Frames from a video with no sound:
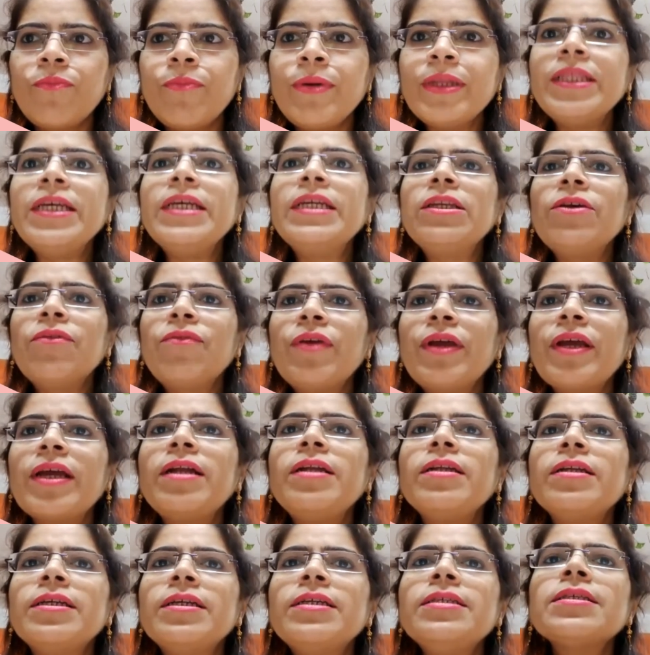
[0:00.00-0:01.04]
breathing
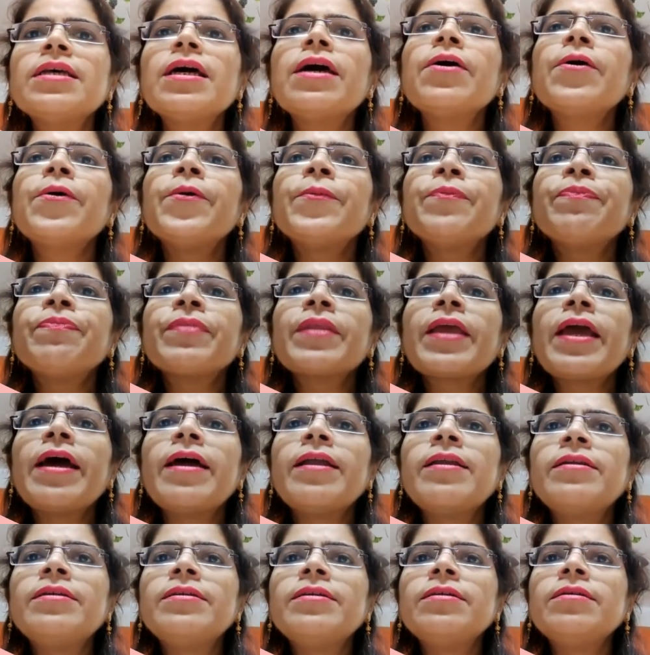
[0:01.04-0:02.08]
difficulties,
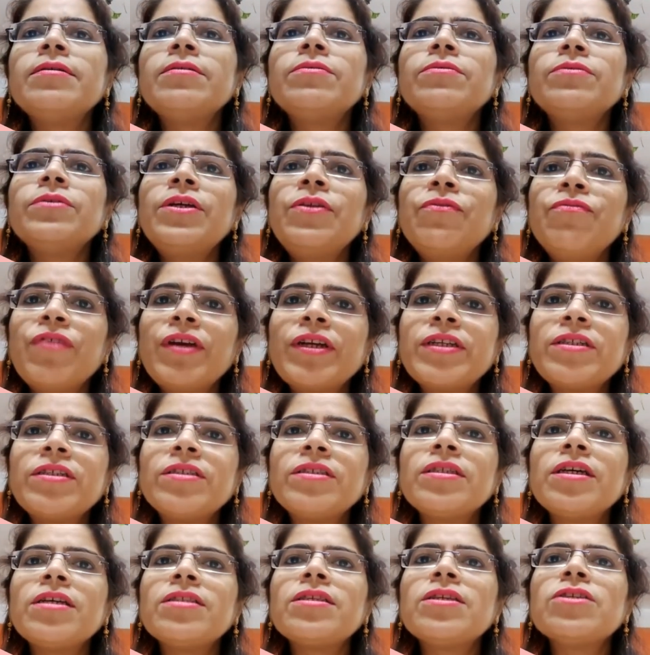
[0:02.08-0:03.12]
and
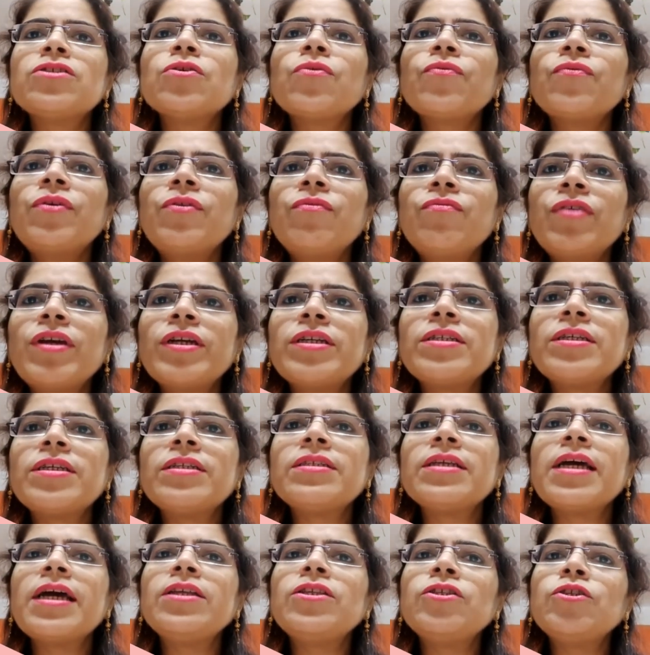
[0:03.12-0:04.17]
infection, chances of
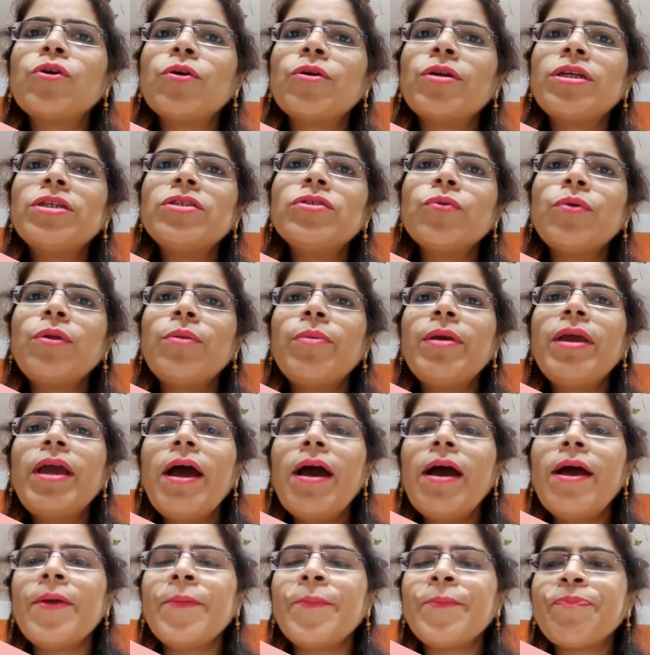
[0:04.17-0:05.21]
infection and jaundice will be
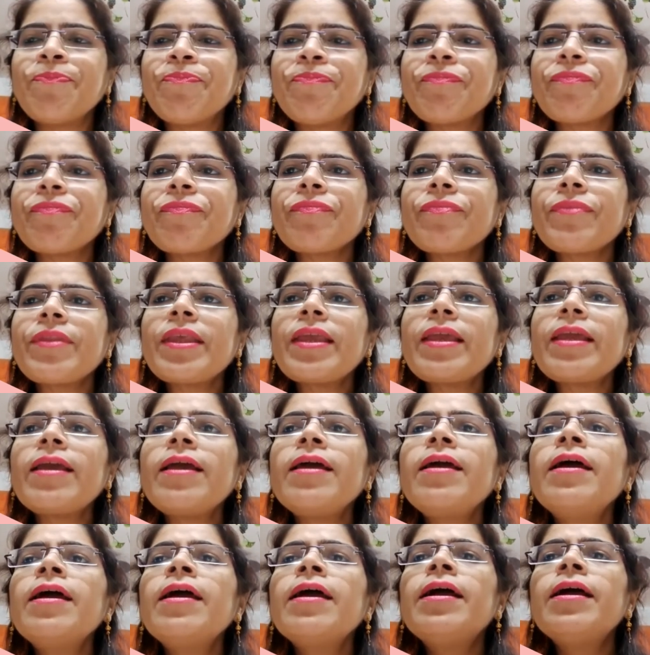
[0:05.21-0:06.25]
high,
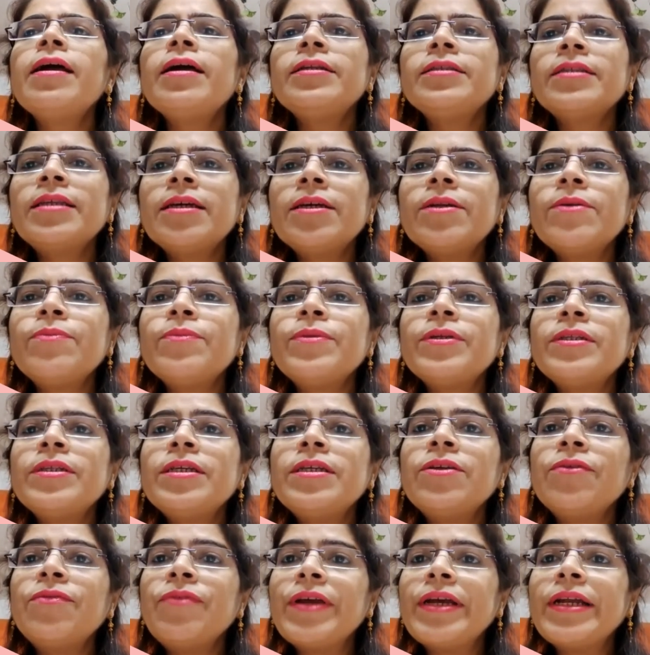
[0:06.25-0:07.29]
and there will be the
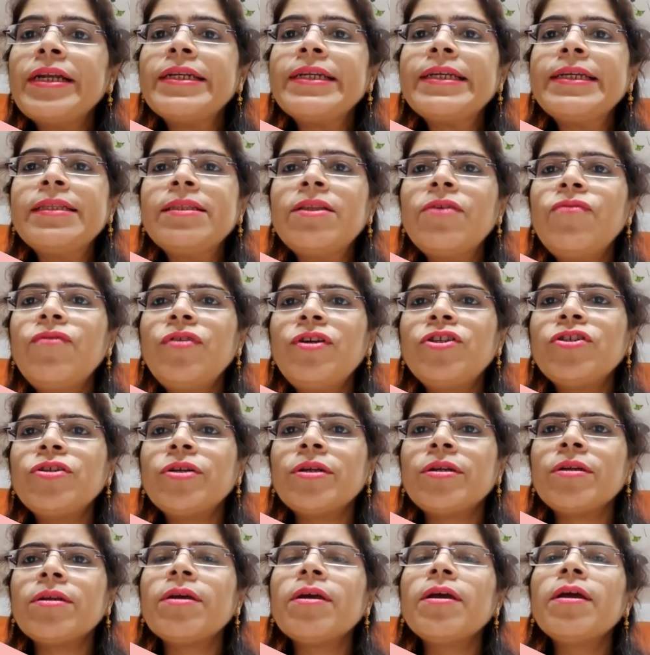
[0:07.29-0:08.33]
difficulty in the
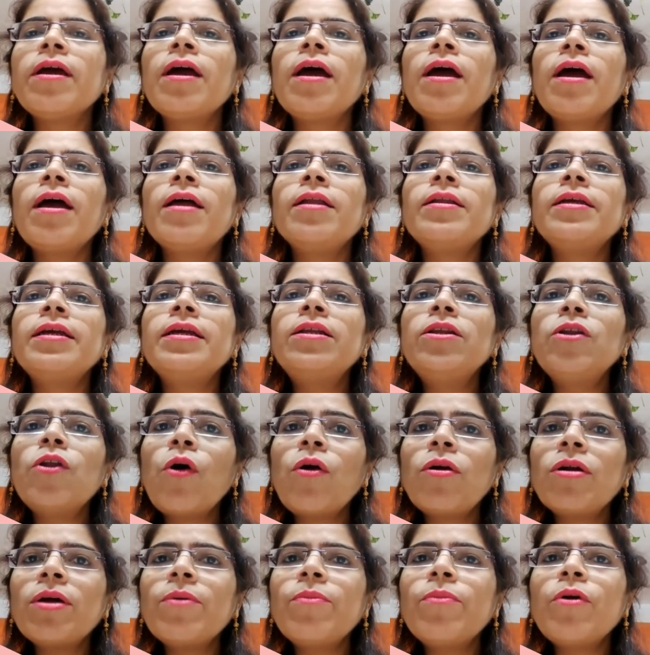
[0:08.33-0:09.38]
vision. And in
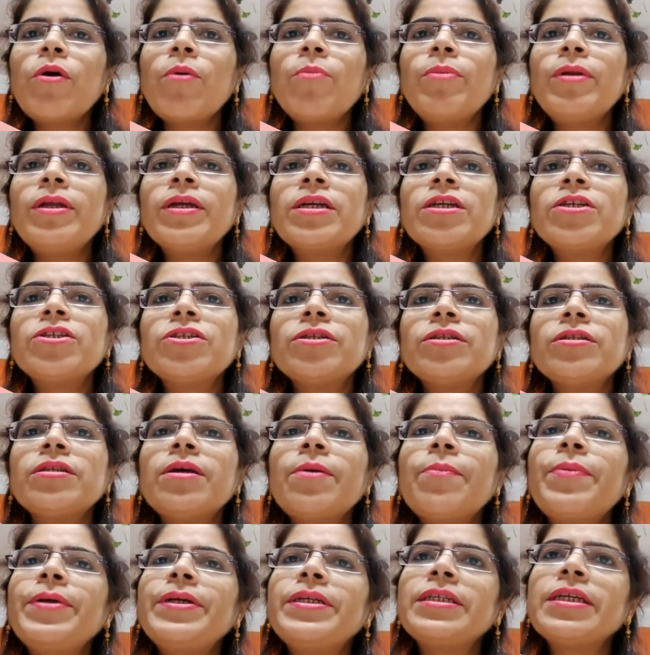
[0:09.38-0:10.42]
long term complication,
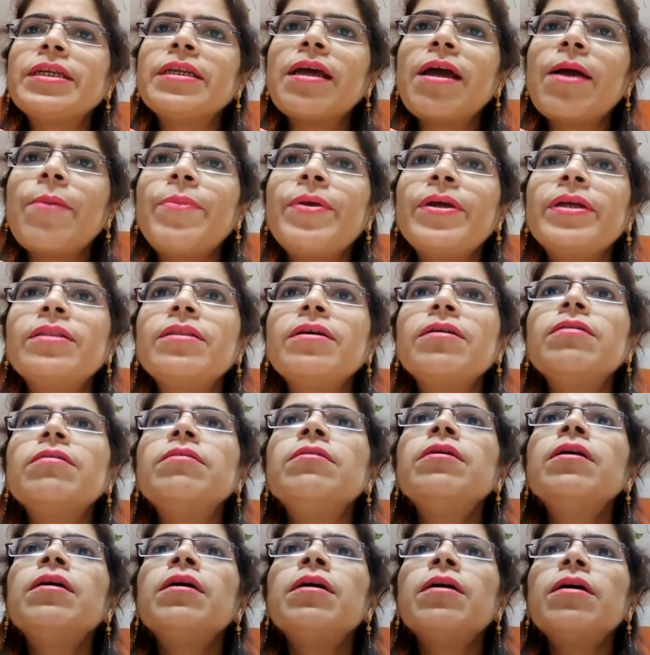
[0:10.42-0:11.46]
the patient having the
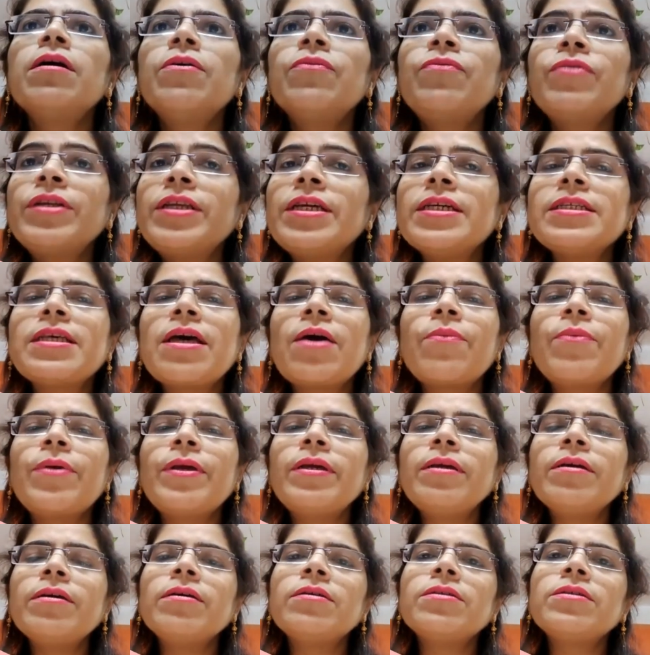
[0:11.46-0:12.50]
fetus
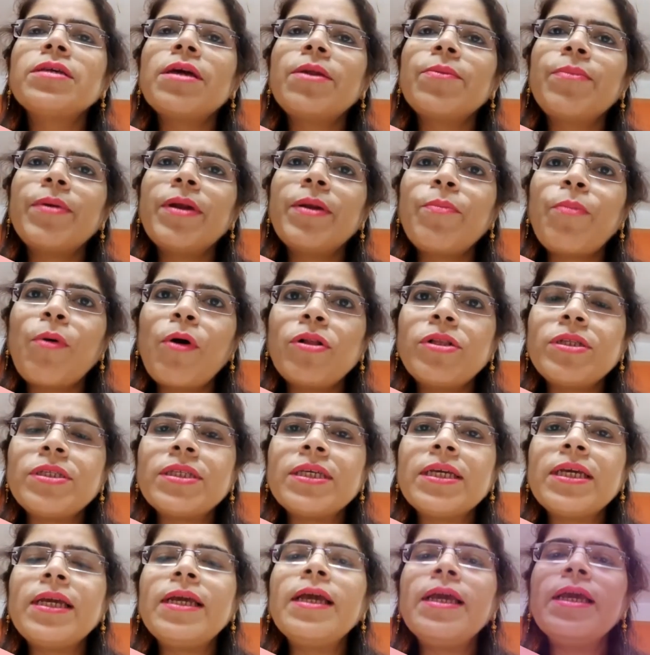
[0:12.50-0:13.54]
having cerebral
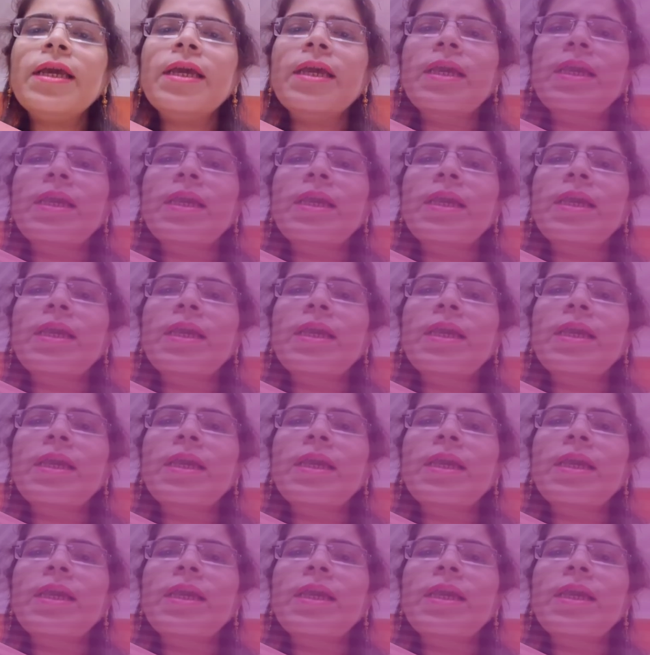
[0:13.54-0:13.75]
palsy.